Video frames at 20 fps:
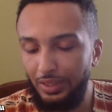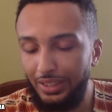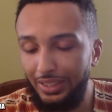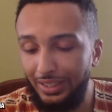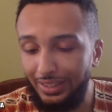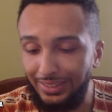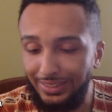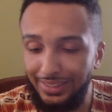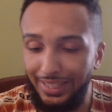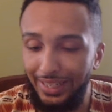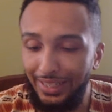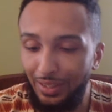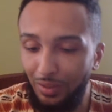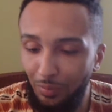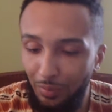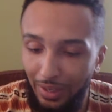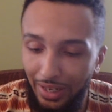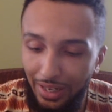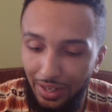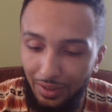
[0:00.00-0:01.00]
In the second
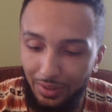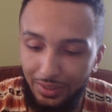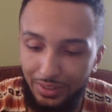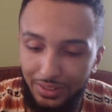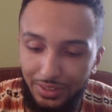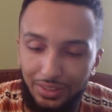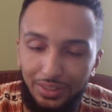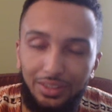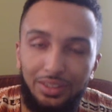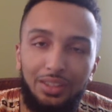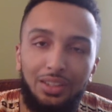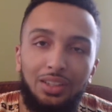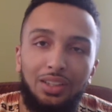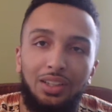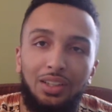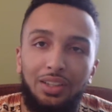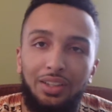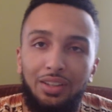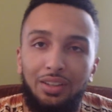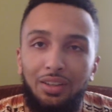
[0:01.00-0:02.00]
round,
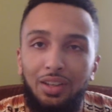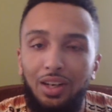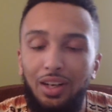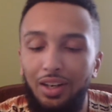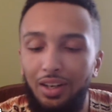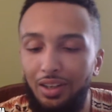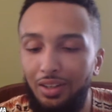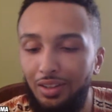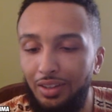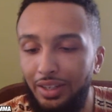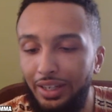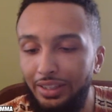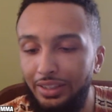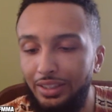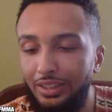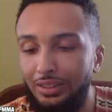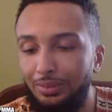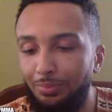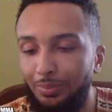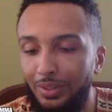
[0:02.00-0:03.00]

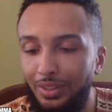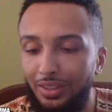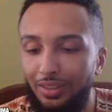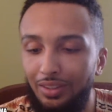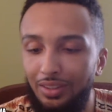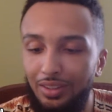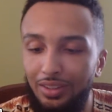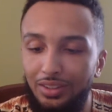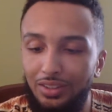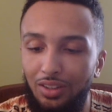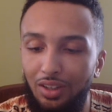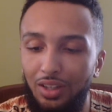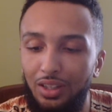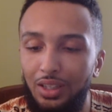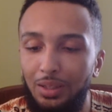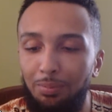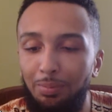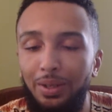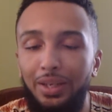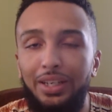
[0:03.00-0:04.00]
Anthony Smith started
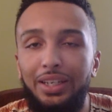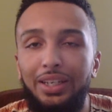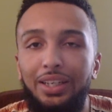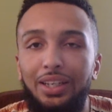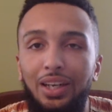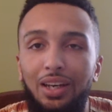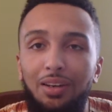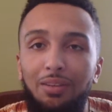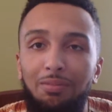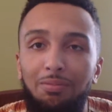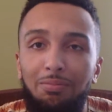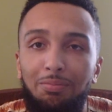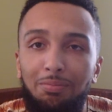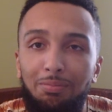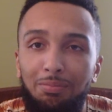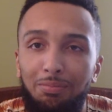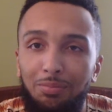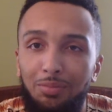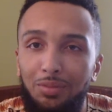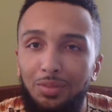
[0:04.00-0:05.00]
to pick it up.
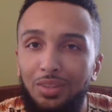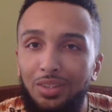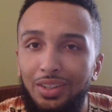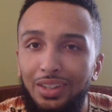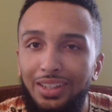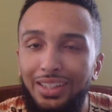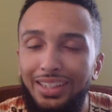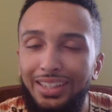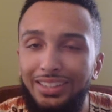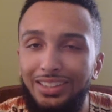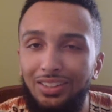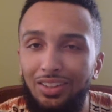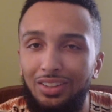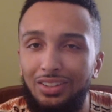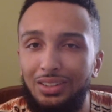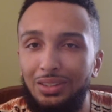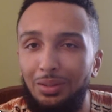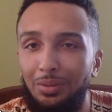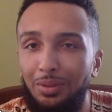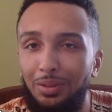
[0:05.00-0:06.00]
He
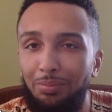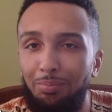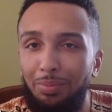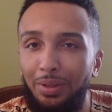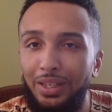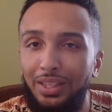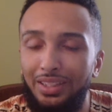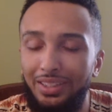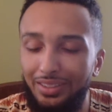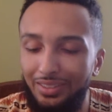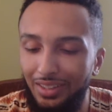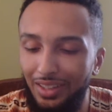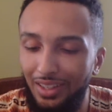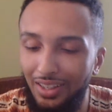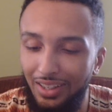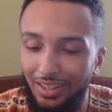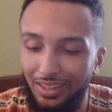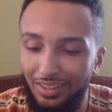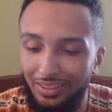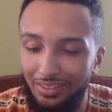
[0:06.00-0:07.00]
starts to pick
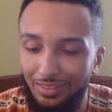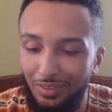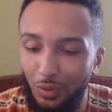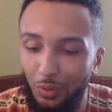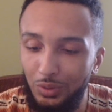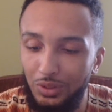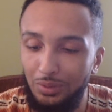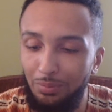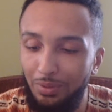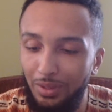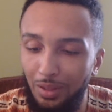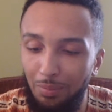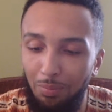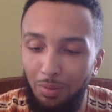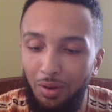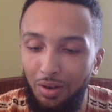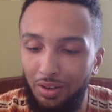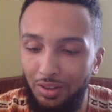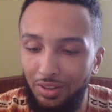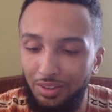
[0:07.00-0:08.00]
Oezdemir
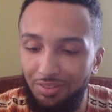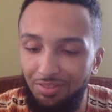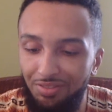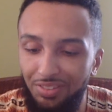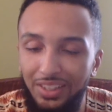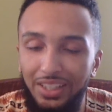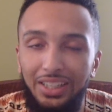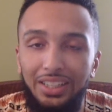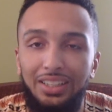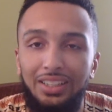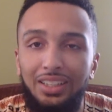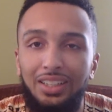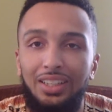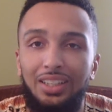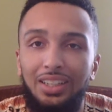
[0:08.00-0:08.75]
apart on the feet.